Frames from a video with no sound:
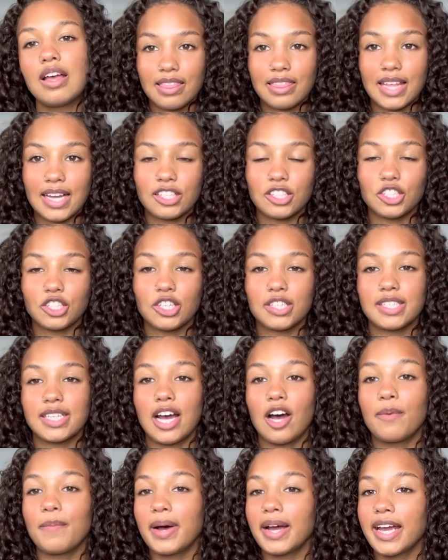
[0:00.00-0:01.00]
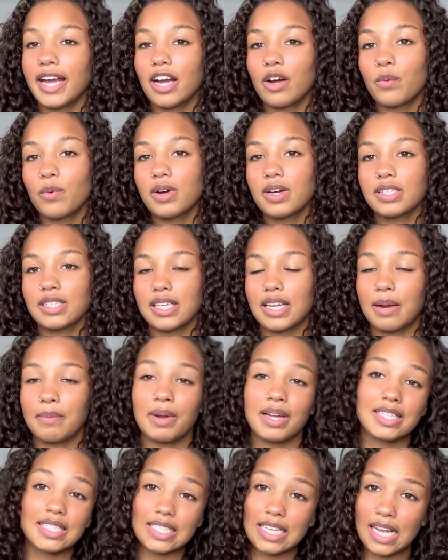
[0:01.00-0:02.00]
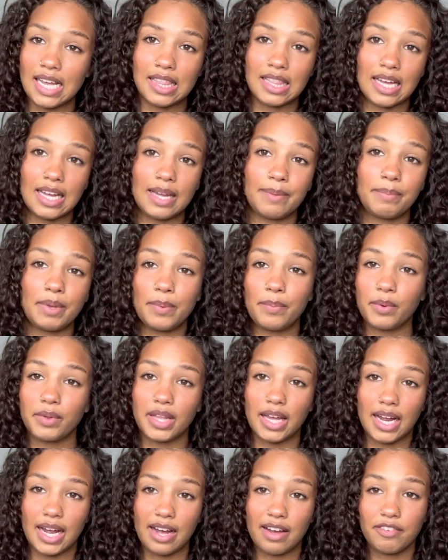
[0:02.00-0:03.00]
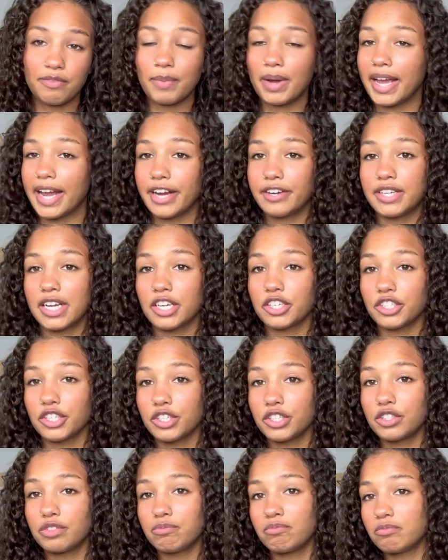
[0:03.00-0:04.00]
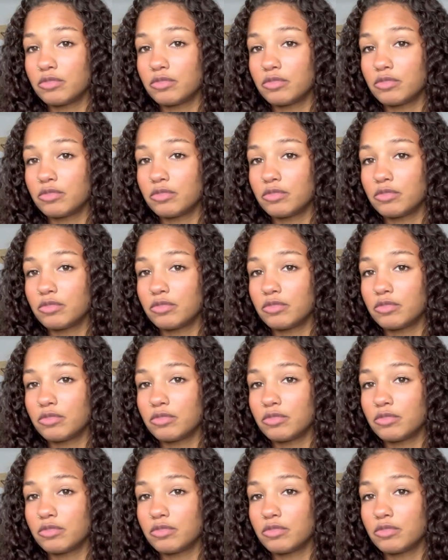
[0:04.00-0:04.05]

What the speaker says: That's just how my hair looks, and I'm not saying that people that have my hair texture